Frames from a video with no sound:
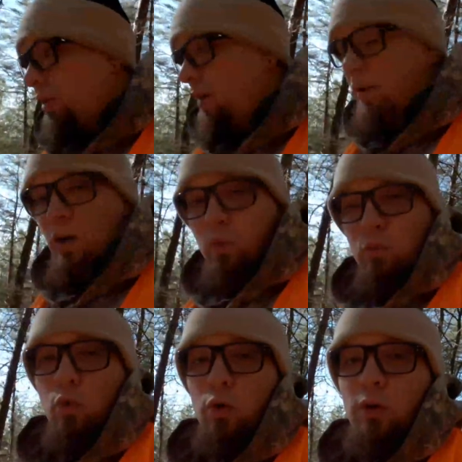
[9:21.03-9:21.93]
I've got
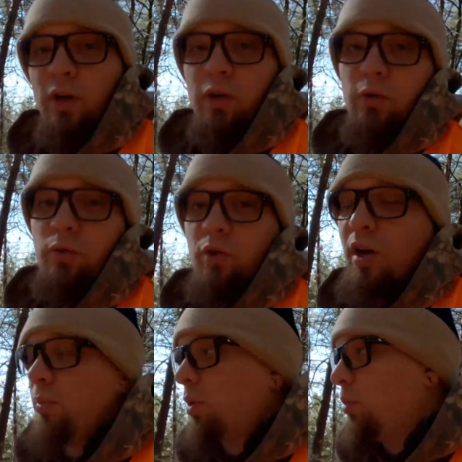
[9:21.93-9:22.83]
one more raccoon
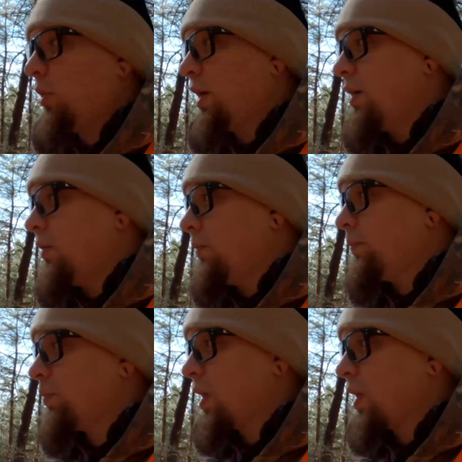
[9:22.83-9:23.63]
trap to put out.